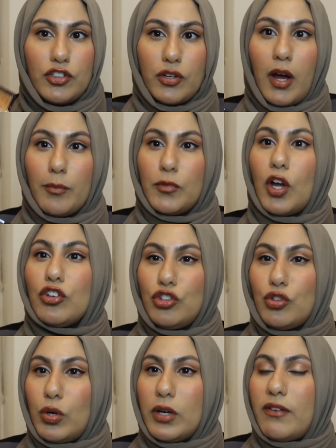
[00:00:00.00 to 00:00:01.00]
I'm not
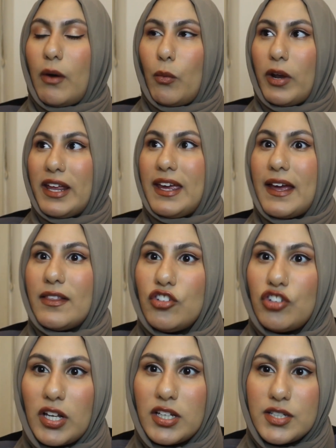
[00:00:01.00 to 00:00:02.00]
sure if I want to get the
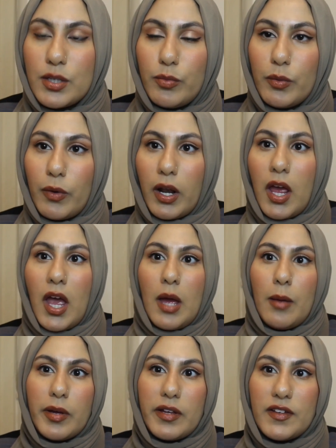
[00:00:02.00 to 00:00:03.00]
Charlotte Tilbury one
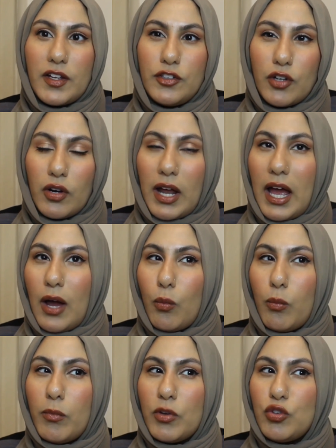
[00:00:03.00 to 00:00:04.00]
because I don't know how
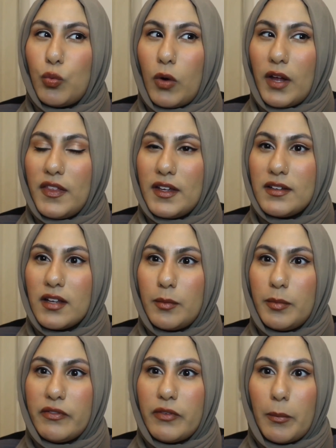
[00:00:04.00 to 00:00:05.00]
much worth it's going to
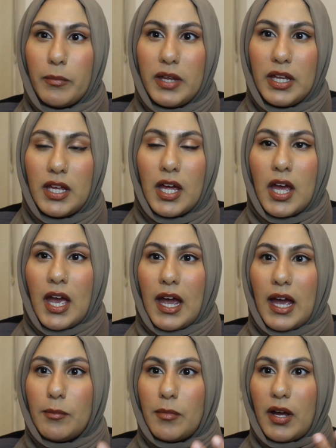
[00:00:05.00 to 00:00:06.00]
be for me
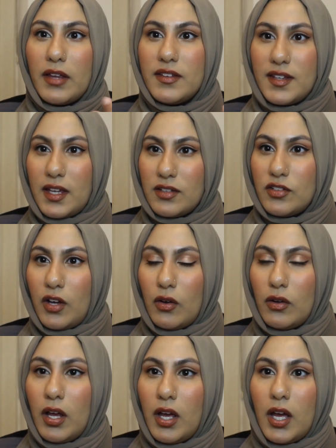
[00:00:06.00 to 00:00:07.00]
and my skin tone.